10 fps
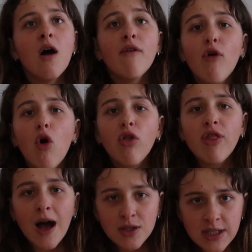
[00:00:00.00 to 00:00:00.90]

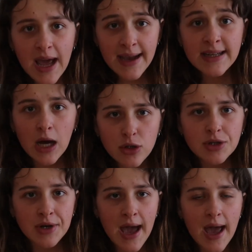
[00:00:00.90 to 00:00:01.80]

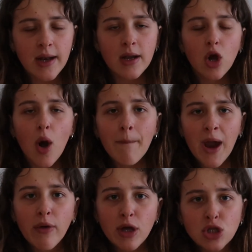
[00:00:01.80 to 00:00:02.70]
4,800 rand
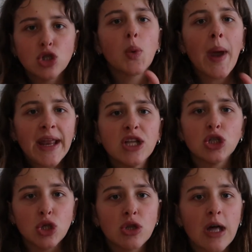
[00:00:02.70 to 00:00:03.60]
comparing to
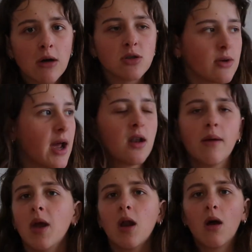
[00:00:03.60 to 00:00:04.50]
22,000 rand. I
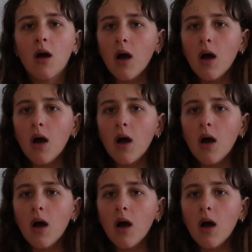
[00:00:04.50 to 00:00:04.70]
mean,